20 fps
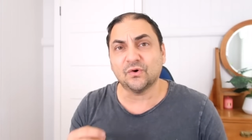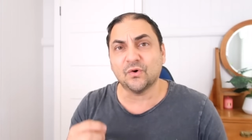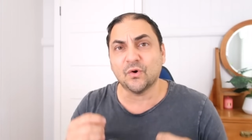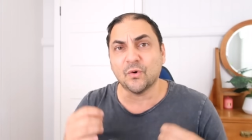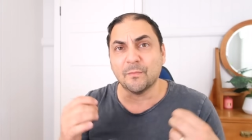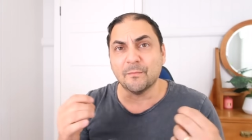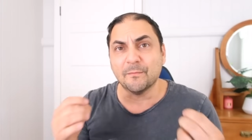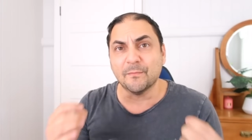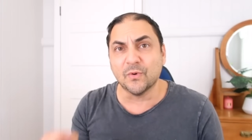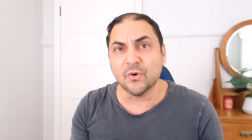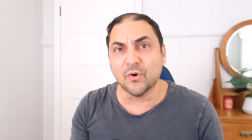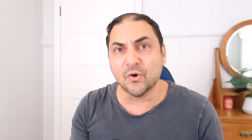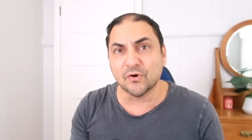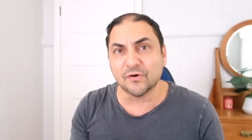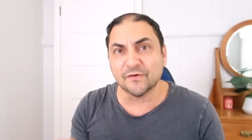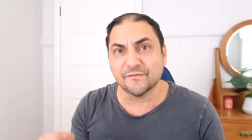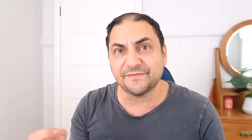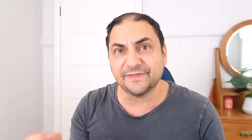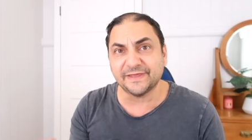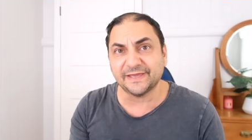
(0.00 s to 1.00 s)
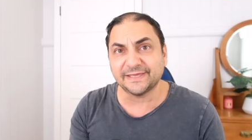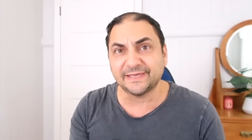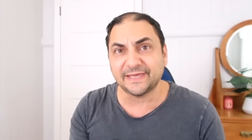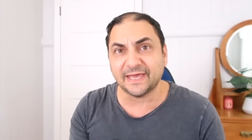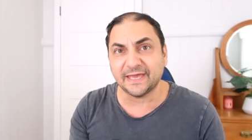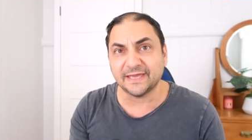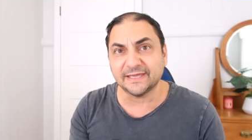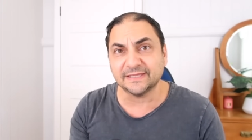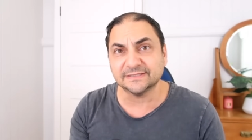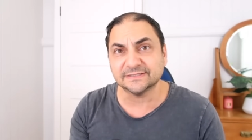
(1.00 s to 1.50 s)
or more of their
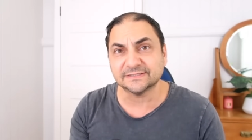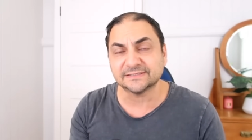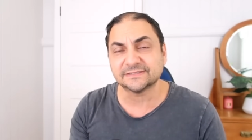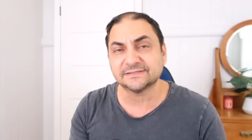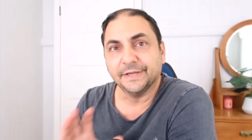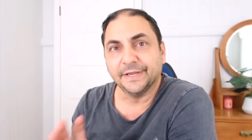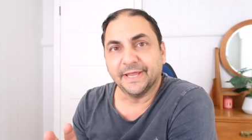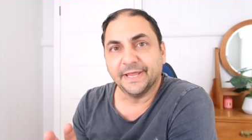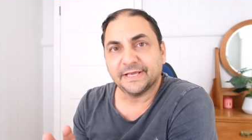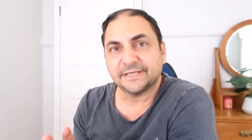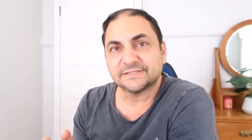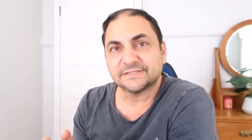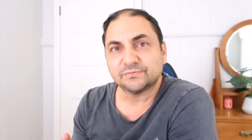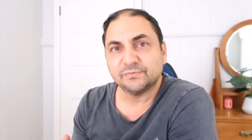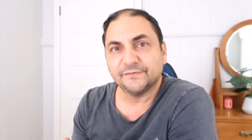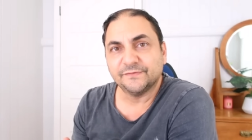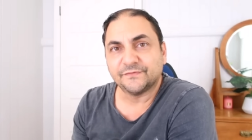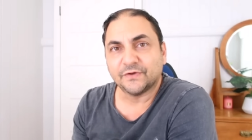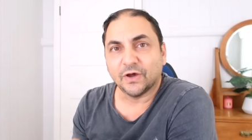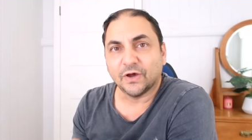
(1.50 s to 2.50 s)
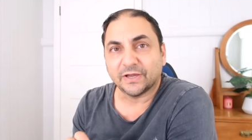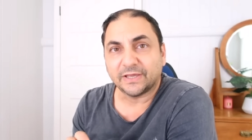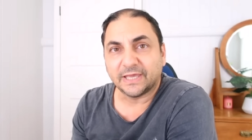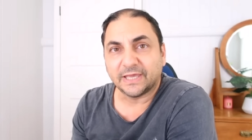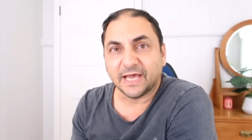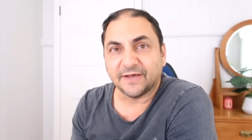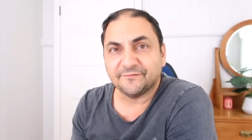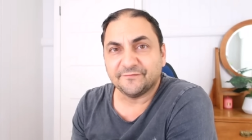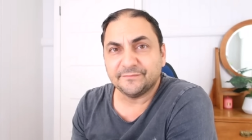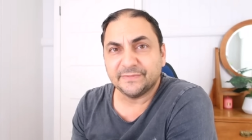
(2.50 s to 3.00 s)
gains. Next, we've got
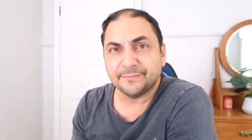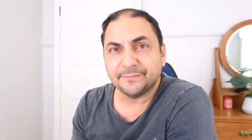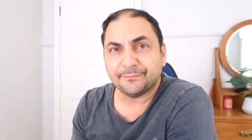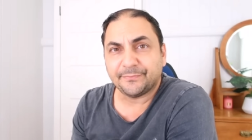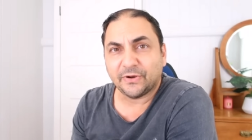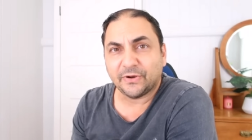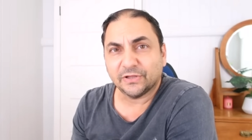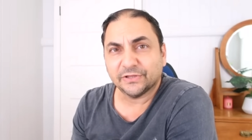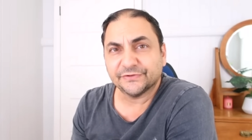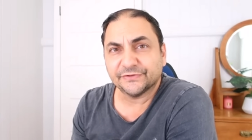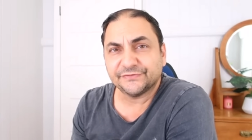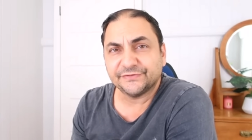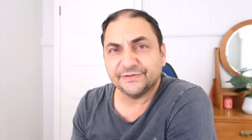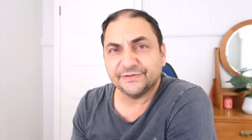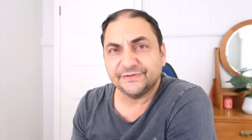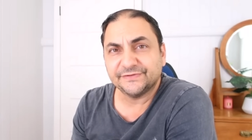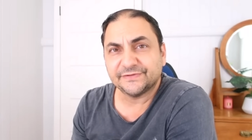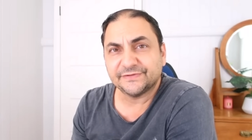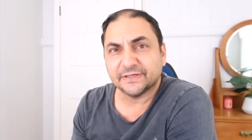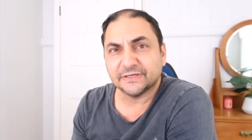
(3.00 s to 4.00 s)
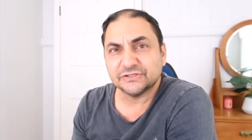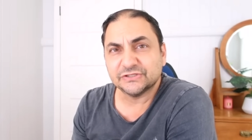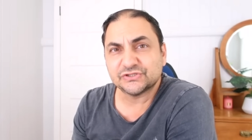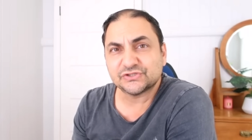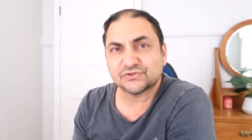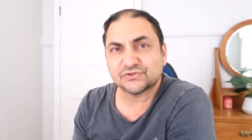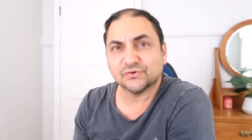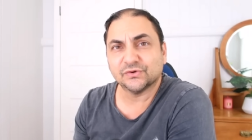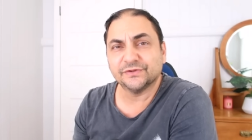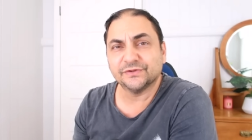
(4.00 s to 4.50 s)
government policies that
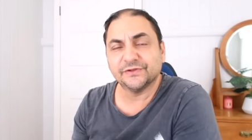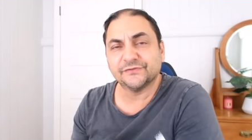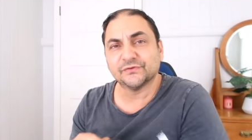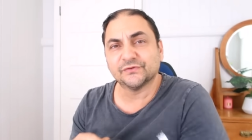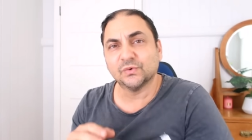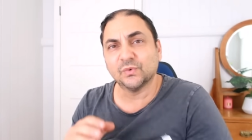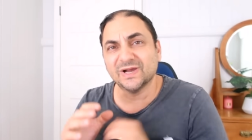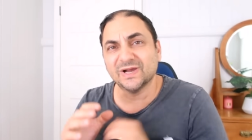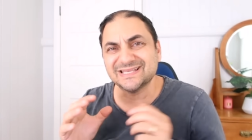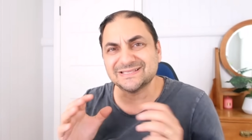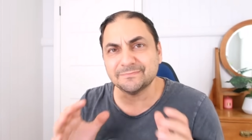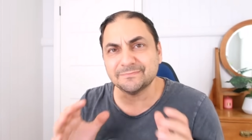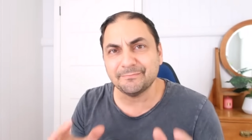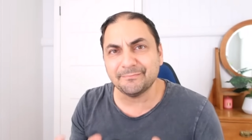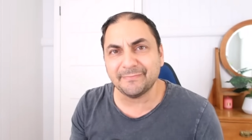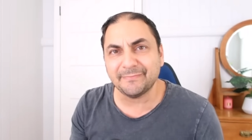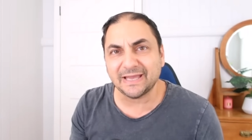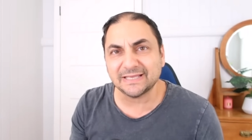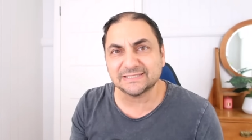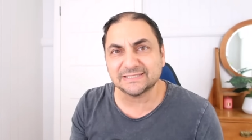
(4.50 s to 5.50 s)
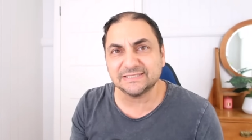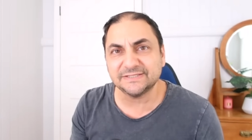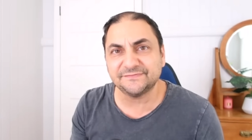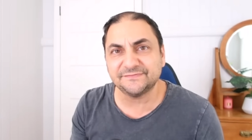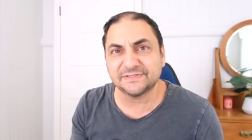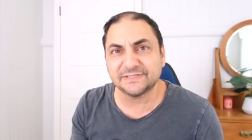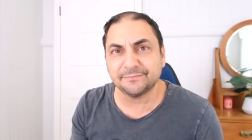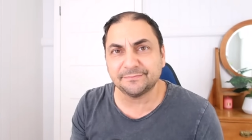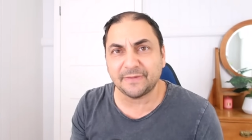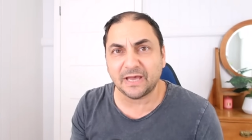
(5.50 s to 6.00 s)
ensure there's always
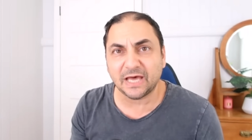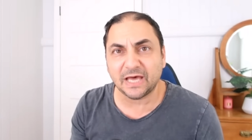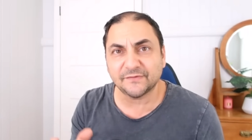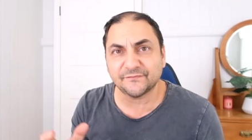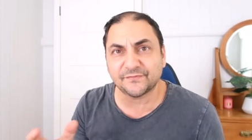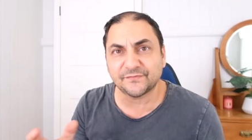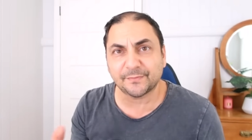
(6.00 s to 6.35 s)
massive demand